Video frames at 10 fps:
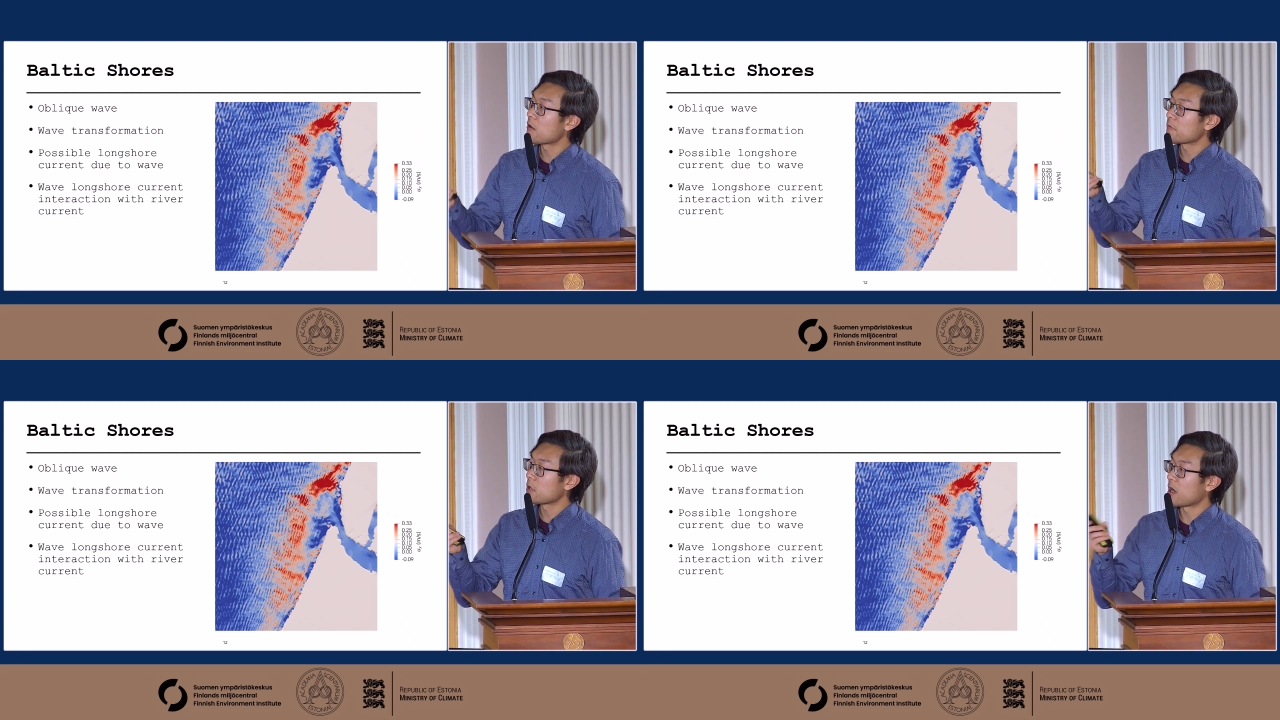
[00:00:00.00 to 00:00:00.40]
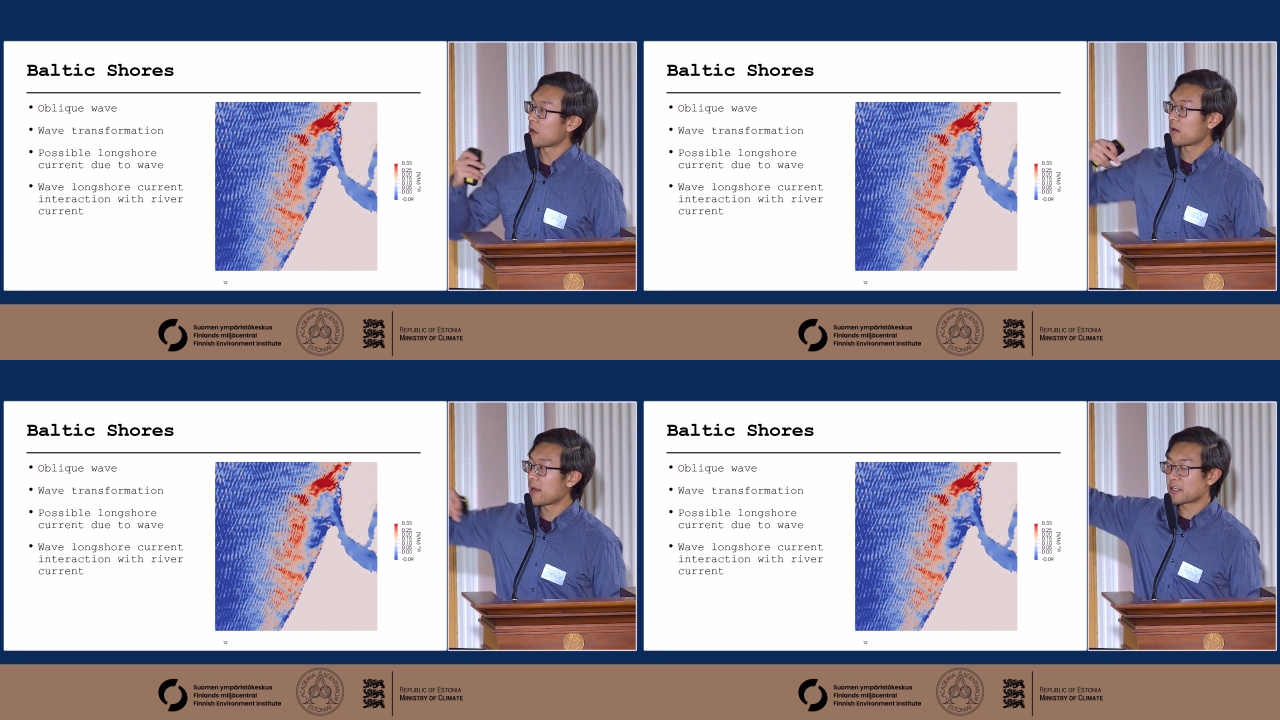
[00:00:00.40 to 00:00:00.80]

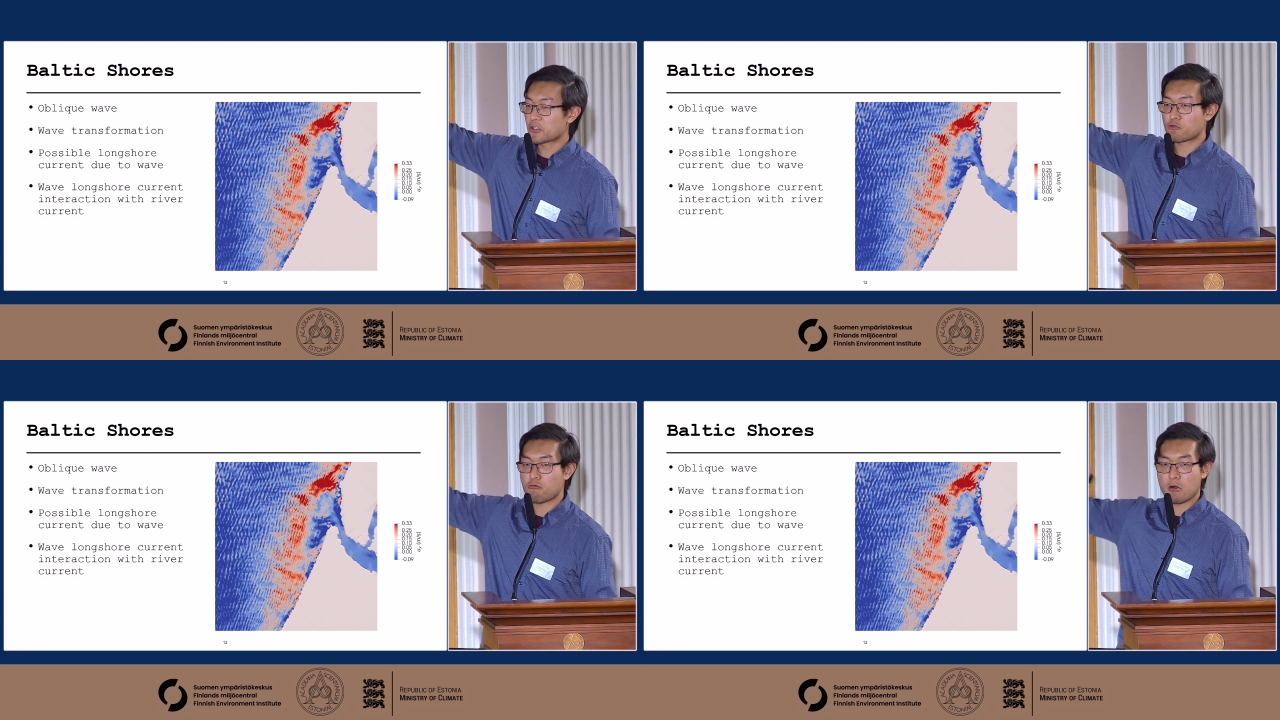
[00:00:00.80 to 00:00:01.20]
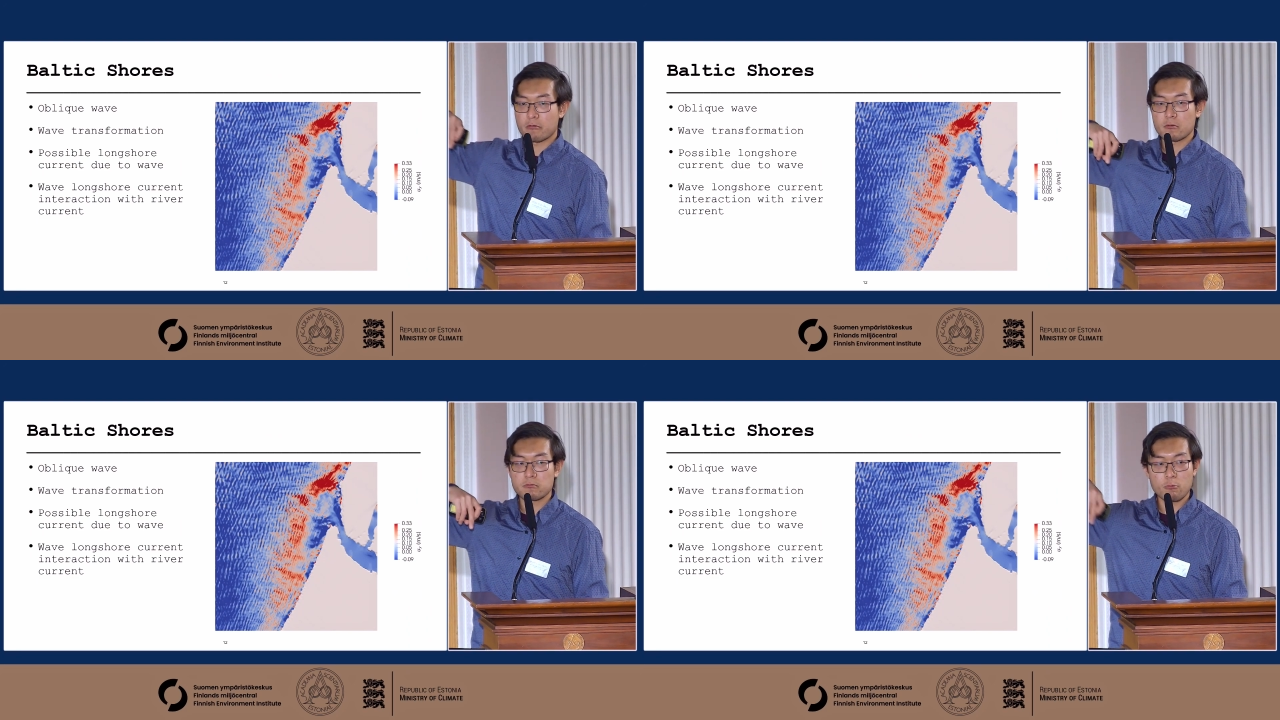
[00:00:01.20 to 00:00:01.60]

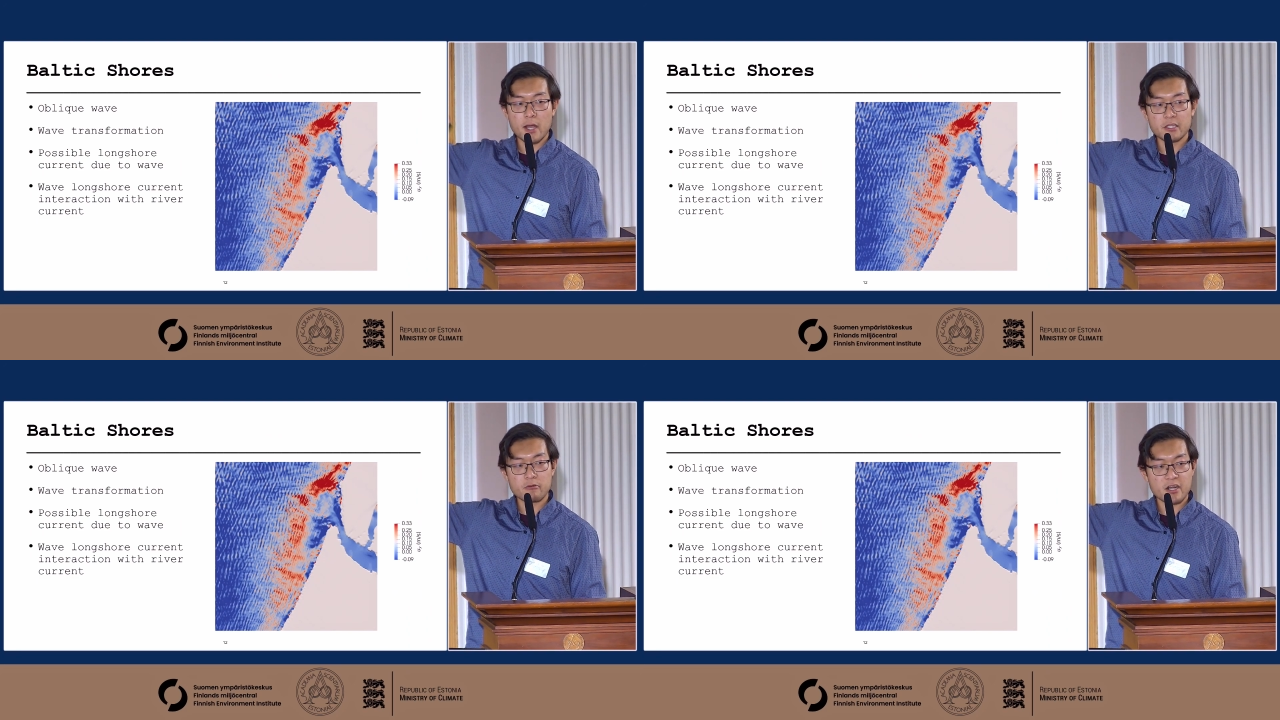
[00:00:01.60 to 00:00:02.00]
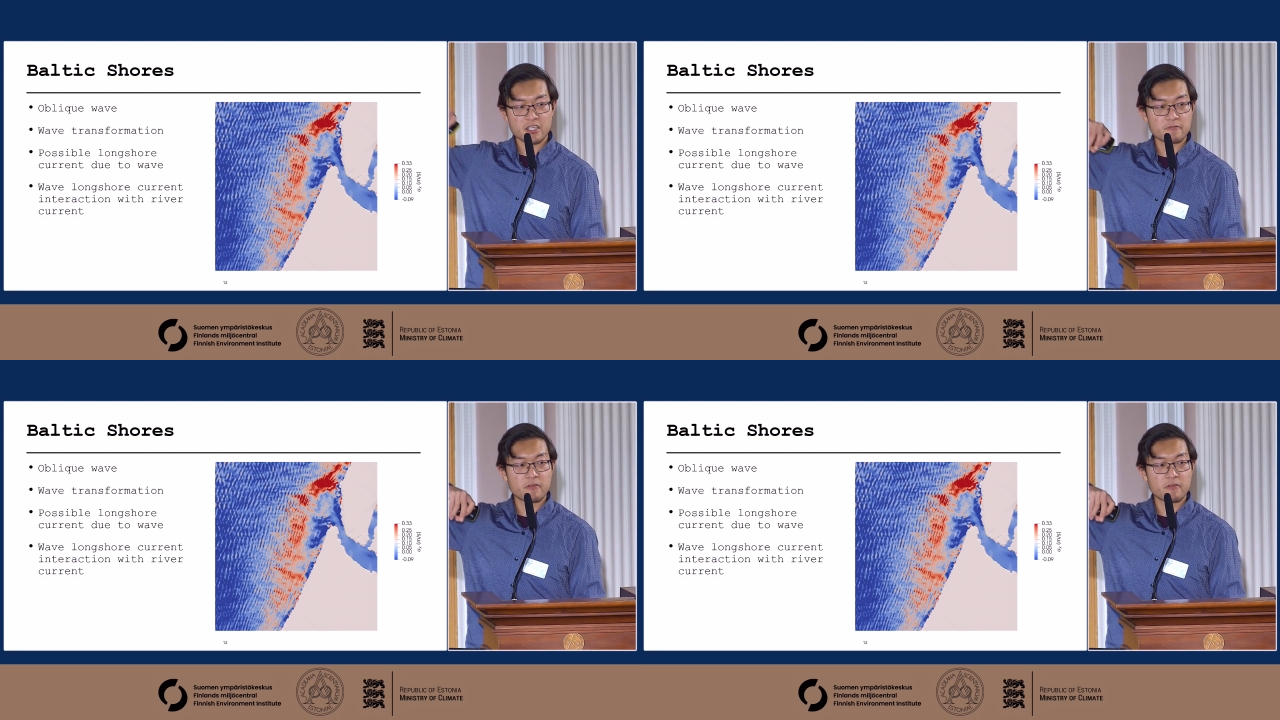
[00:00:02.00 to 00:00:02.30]
lateral y direction